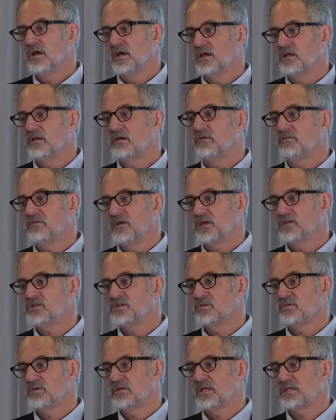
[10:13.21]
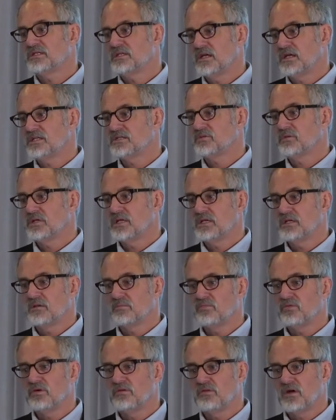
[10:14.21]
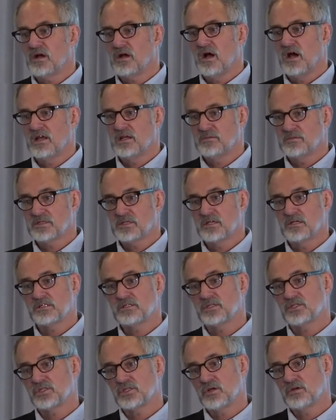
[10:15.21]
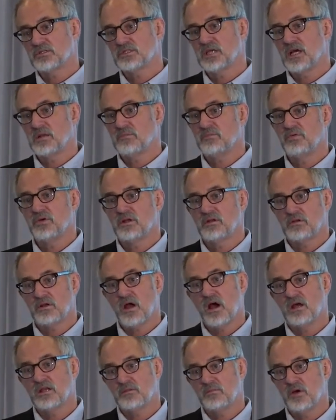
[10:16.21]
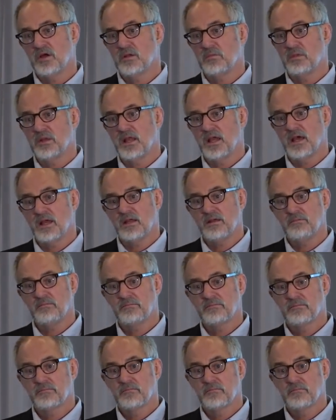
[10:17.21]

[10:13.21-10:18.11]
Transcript: An intervention where they tell us we need to improve our condom skills and show us how to put a condom on a banana?